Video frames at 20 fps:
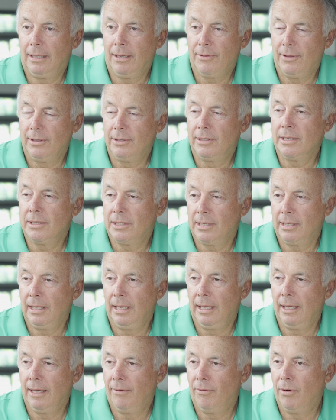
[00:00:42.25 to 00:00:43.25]

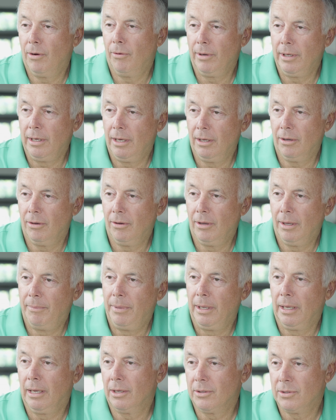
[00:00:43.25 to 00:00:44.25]
authenticity of what we do
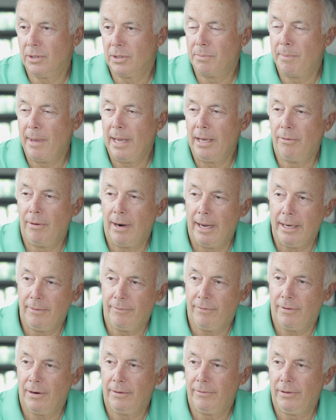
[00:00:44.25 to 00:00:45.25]
because it's made right
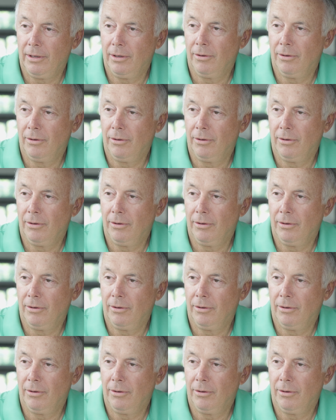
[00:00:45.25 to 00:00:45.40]
in front of